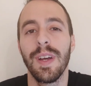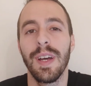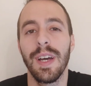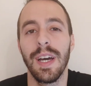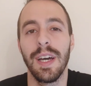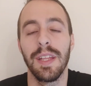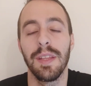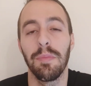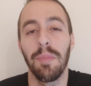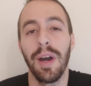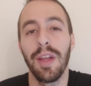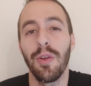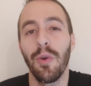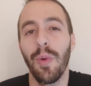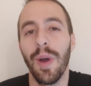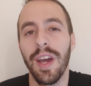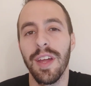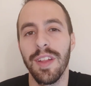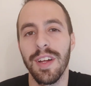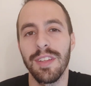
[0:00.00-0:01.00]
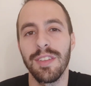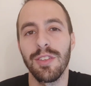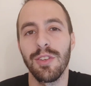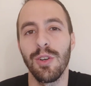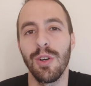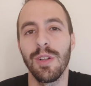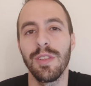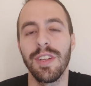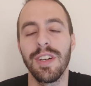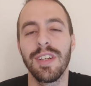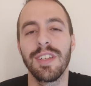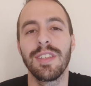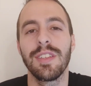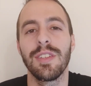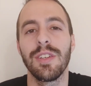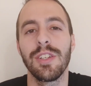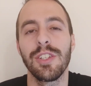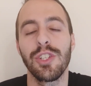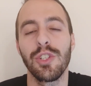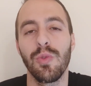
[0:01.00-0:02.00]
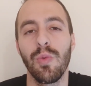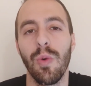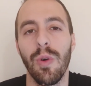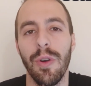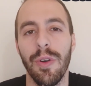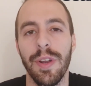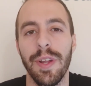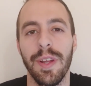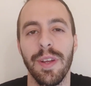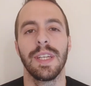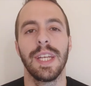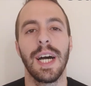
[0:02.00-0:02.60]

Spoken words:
And by the way, that's called a search query.